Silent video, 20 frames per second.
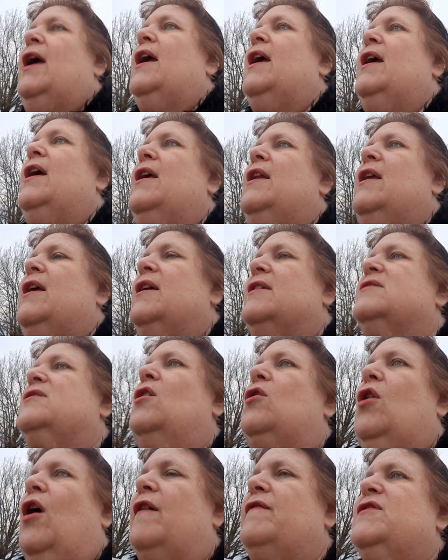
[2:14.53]
It is a
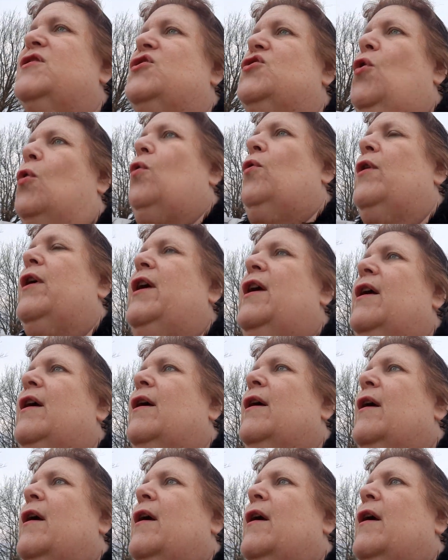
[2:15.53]
love story